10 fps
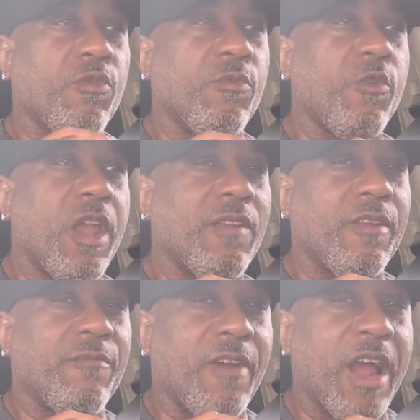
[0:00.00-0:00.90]
You create an
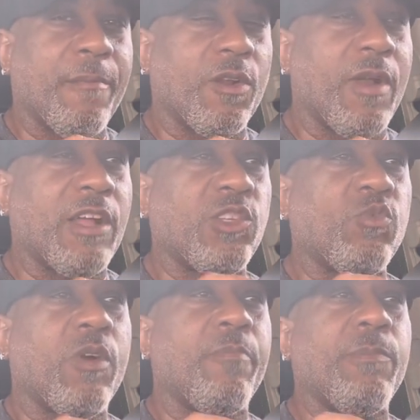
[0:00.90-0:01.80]
environment around you
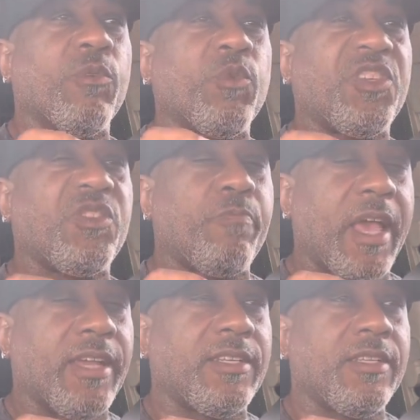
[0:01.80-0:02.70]
where people
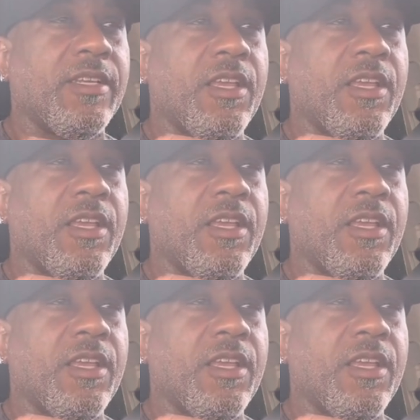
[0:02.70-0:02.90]
respect